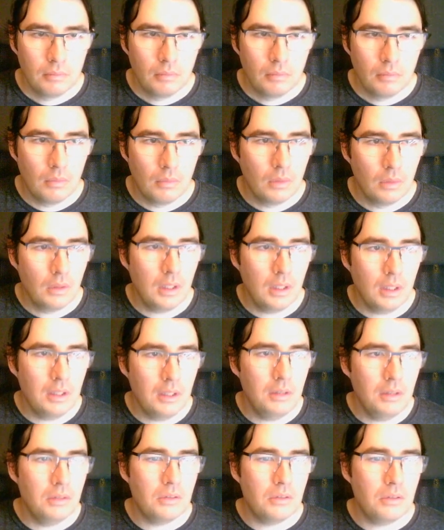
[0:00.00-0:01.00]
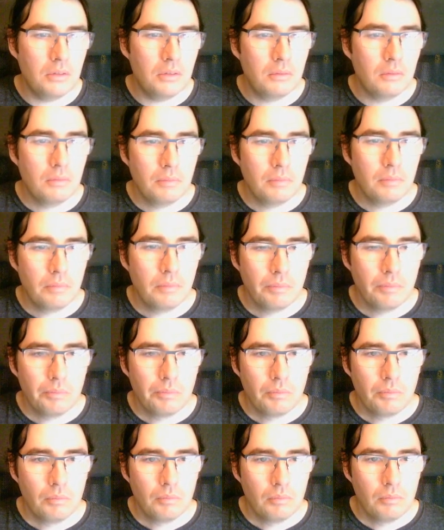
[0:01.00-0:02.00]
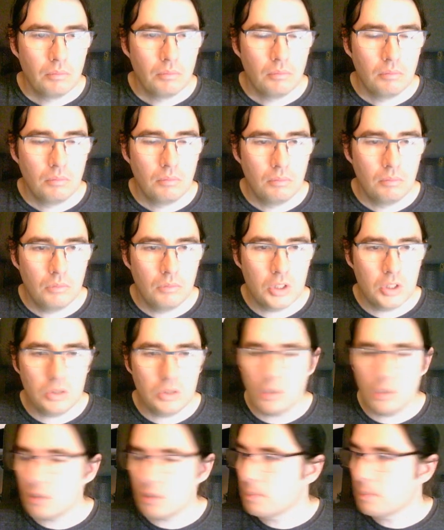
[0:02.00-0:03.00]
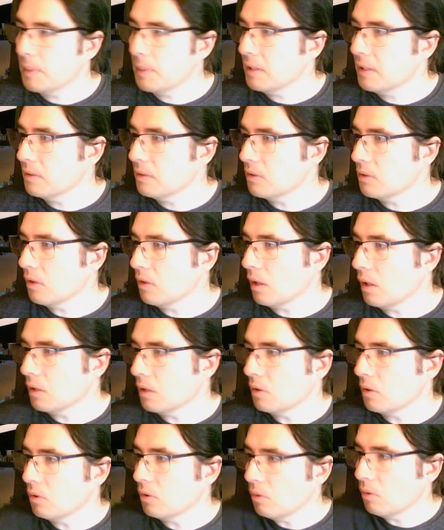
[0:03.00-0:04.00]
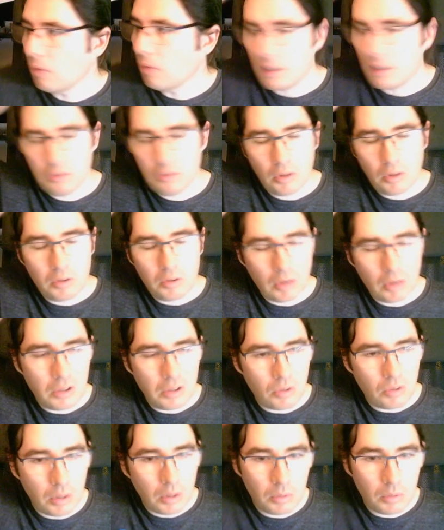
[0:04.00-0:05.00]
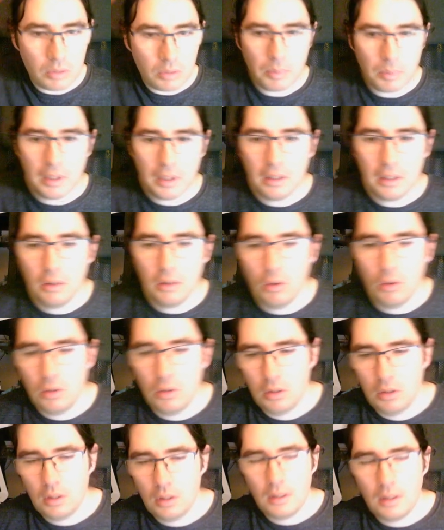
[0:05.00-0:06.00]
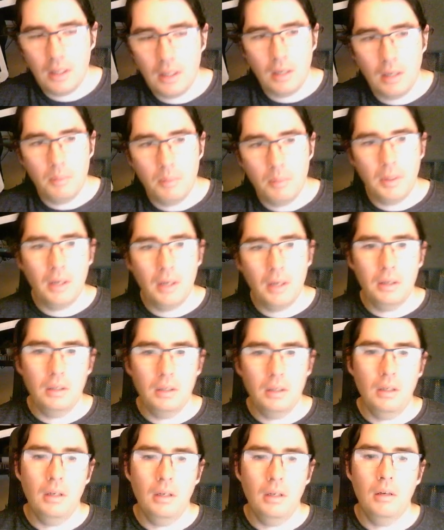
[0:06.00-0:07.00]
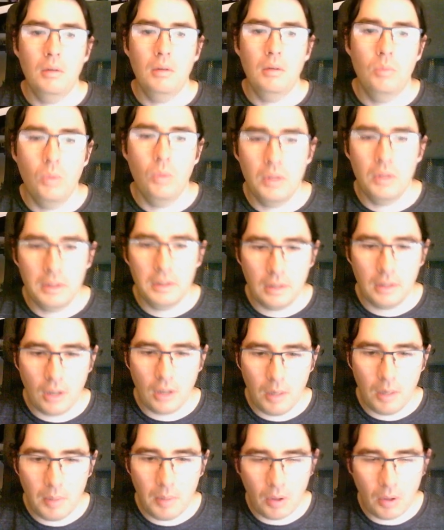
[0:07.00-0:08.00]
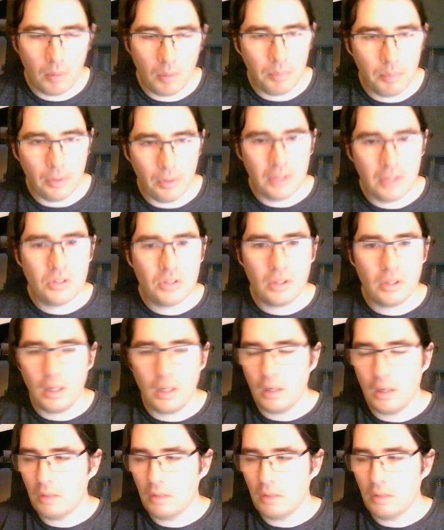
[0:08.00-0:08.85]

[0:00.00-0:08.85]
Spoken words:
these. Just speaking to that, I know Rax333 was speaking early in the day about wanting the Chimera bridge that I